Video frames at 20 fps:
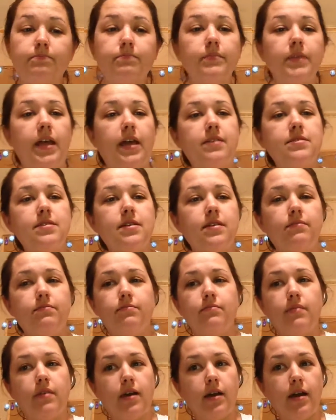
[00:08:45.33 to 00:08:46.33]
Like I said,
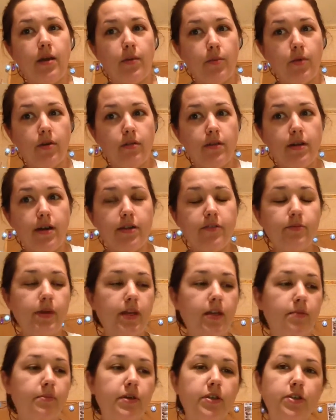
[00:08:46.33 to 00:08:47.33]
I wear a lot of
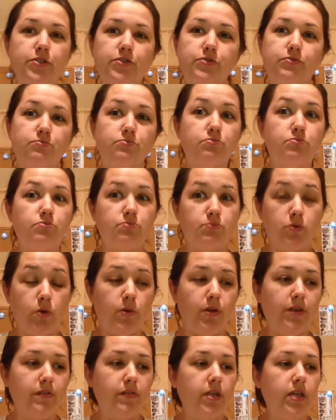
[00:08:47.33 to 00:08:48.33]
makeup. I just
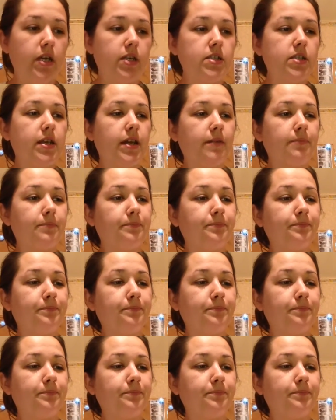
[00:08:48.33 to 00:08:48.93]
don't have any on today.